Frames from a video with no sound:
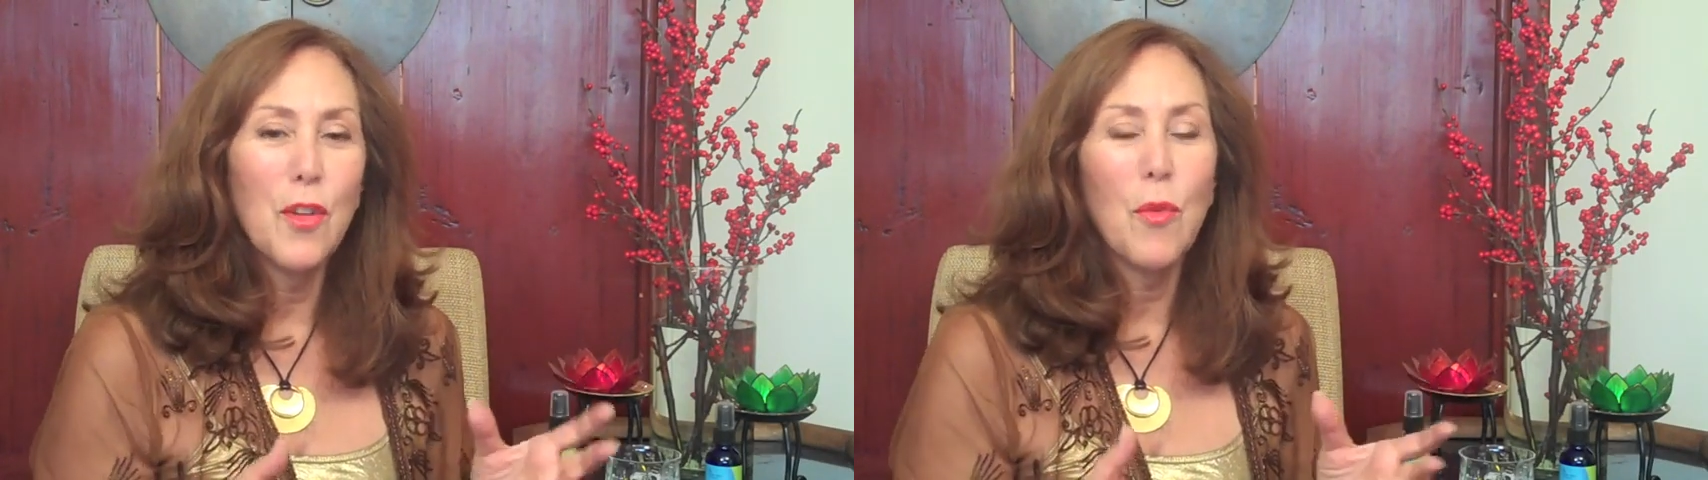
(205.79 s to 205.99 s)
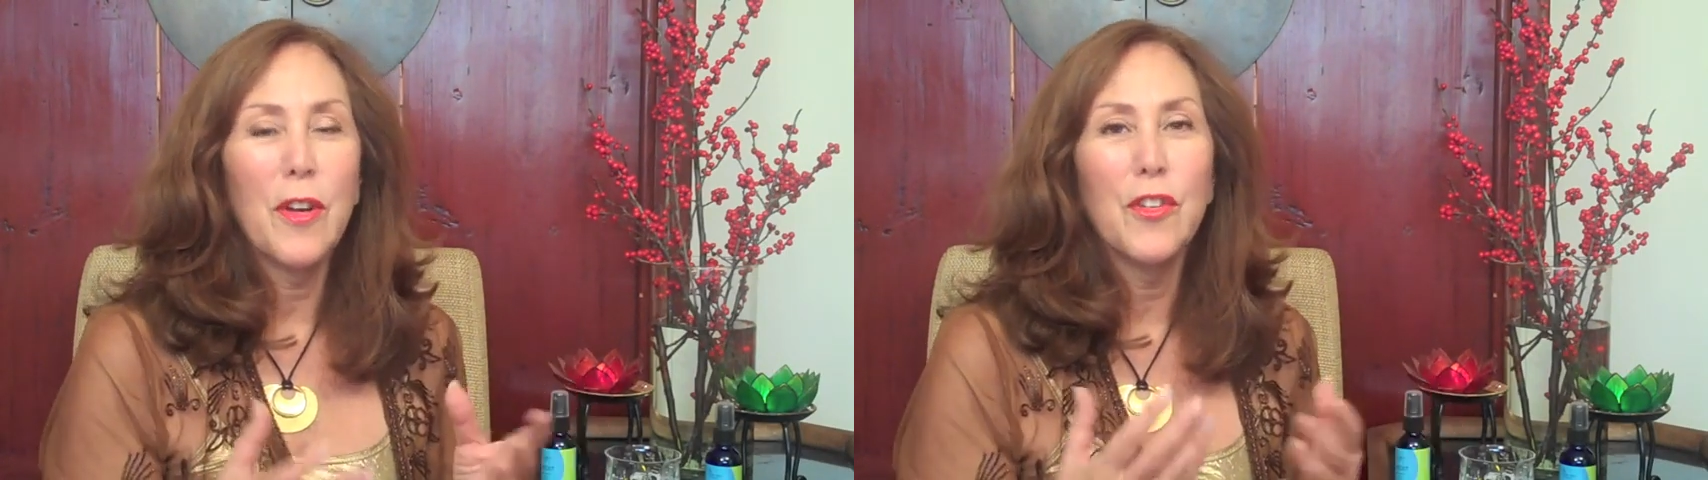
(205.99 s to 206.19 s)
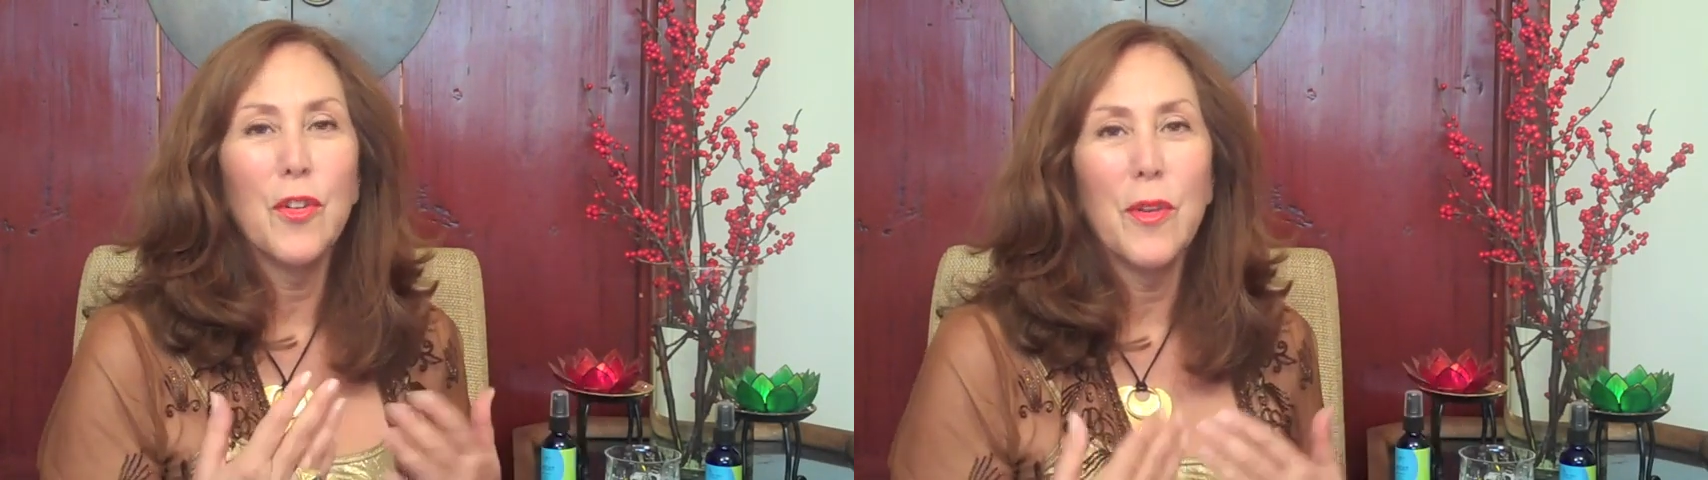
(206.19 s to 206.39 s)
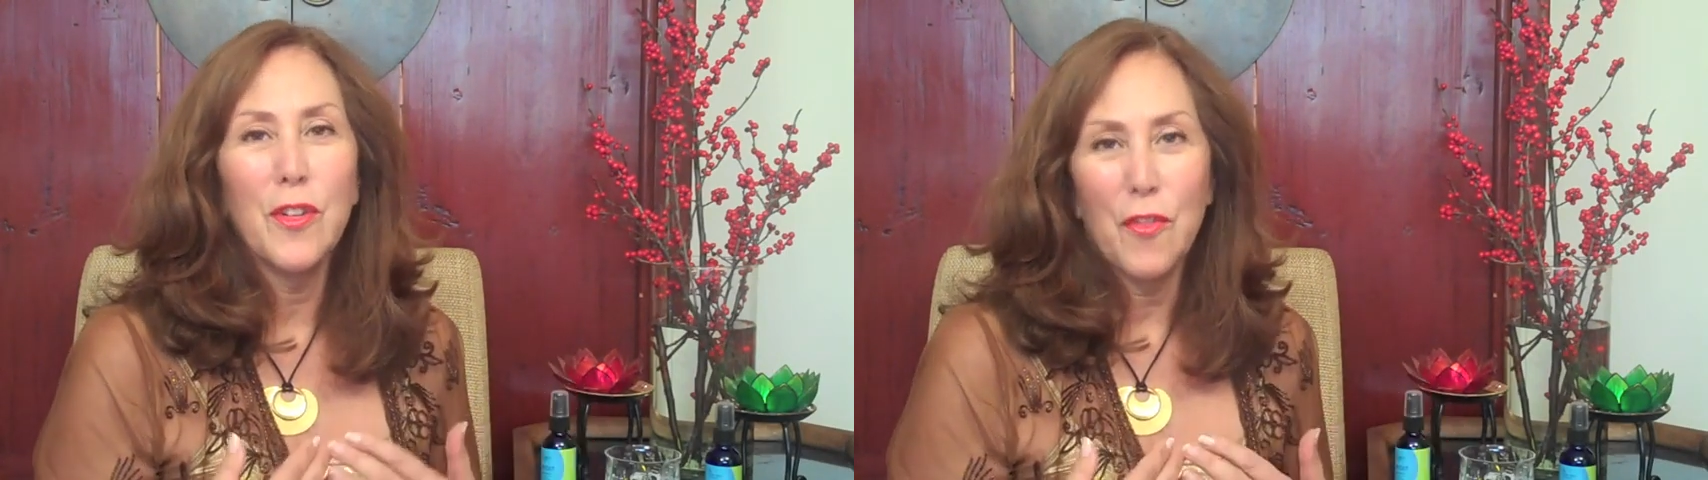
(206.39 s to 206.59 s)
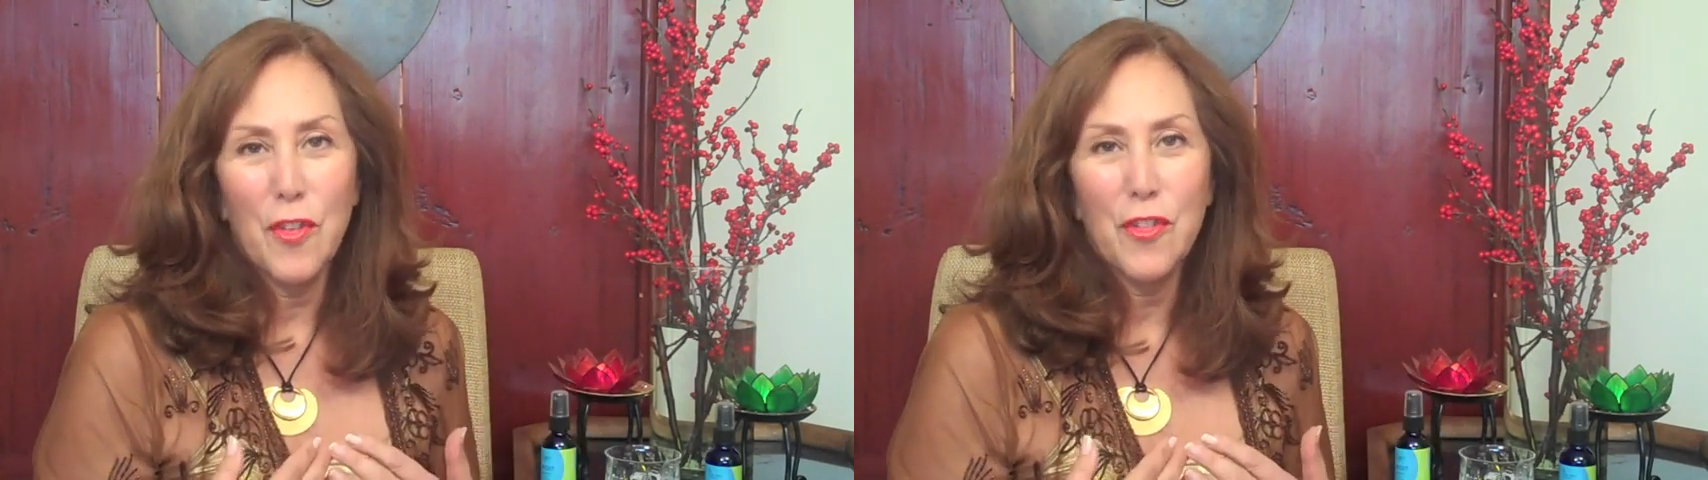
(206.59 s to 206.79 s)
want to do
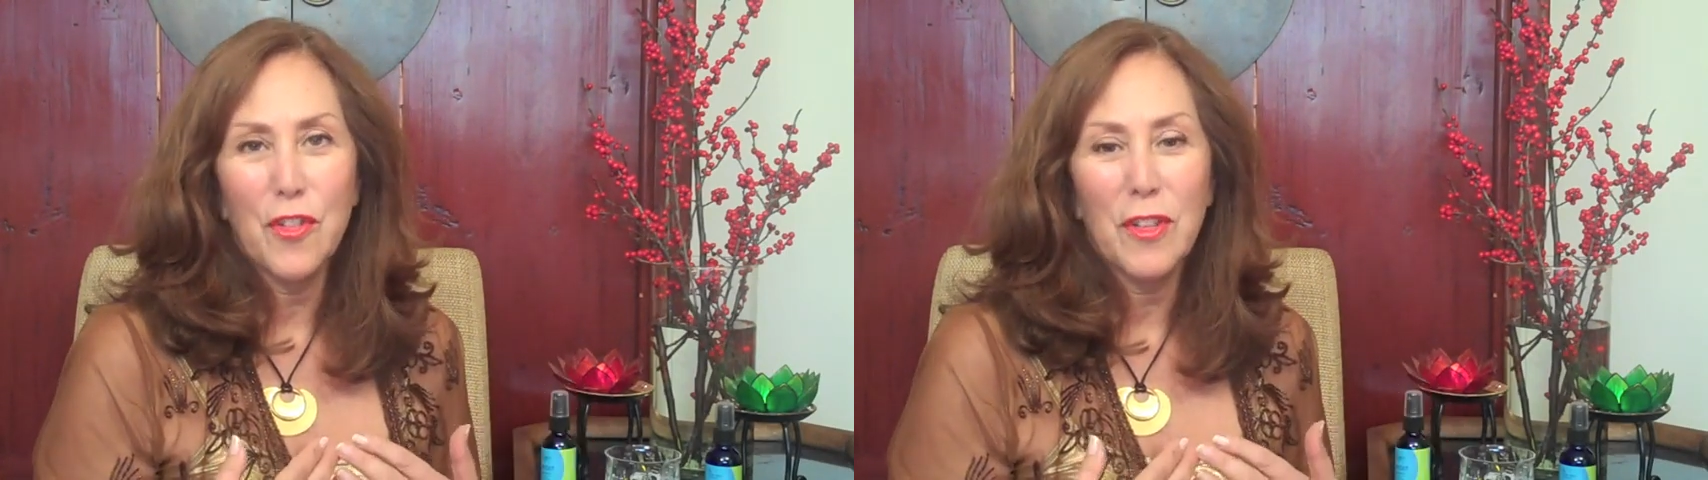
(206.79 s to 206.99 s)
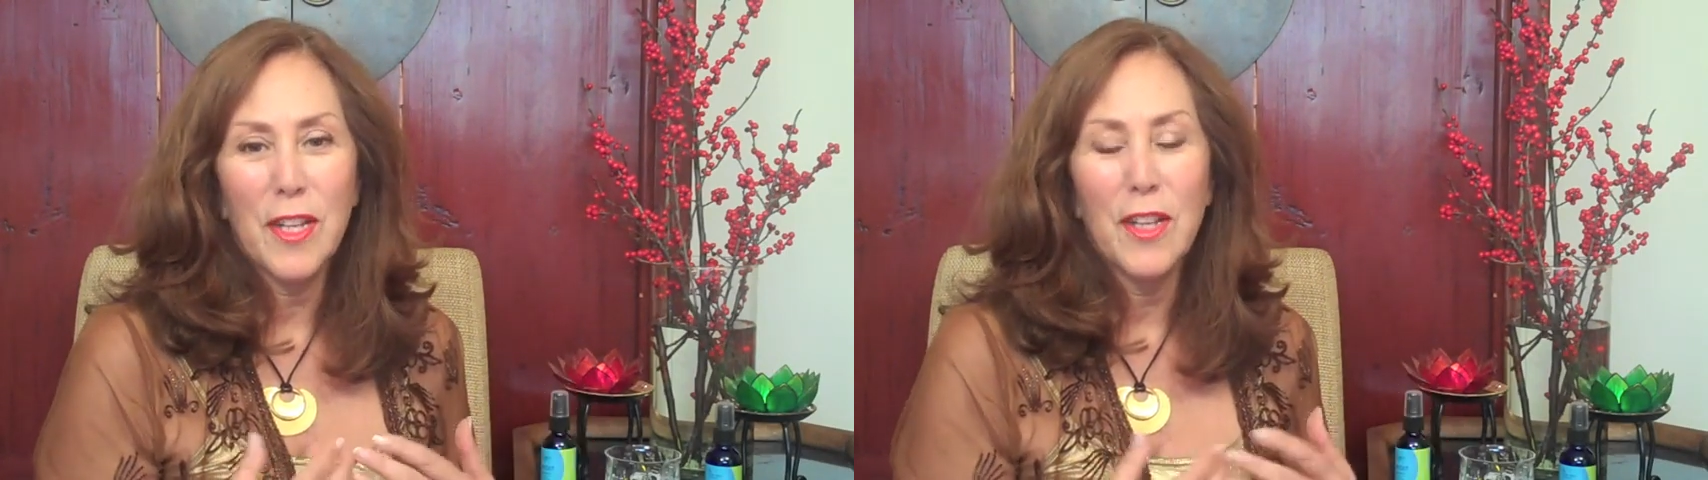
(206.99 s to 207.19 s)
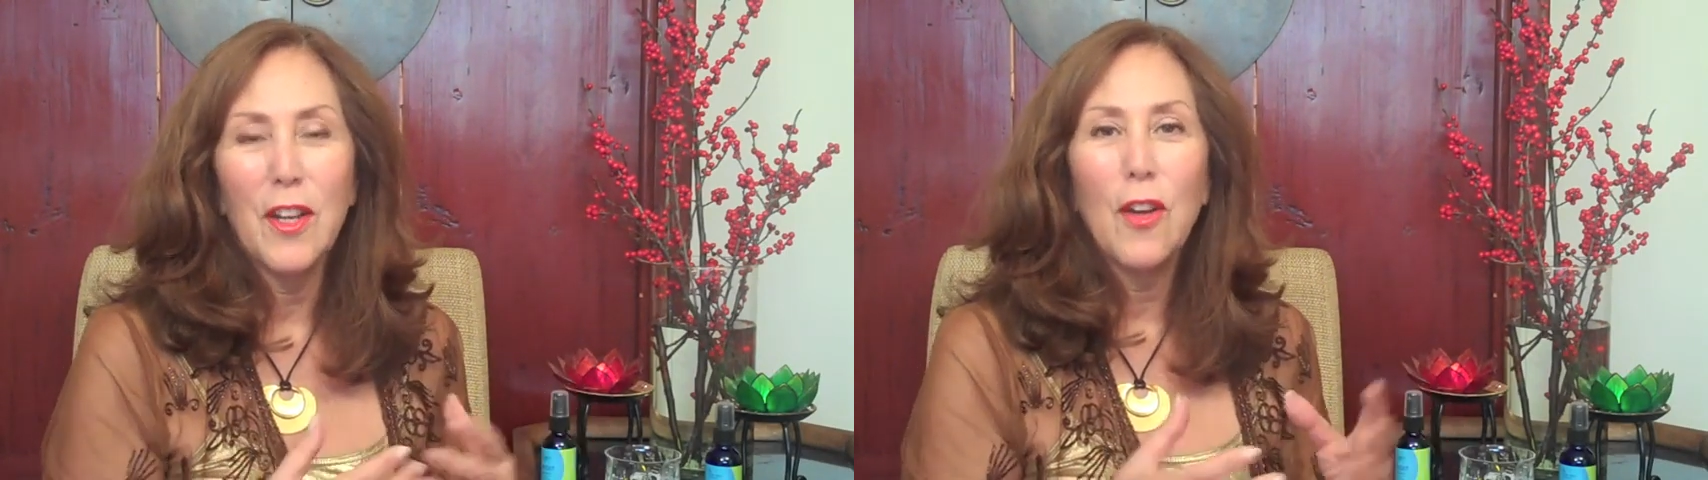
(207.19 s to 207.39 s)
individually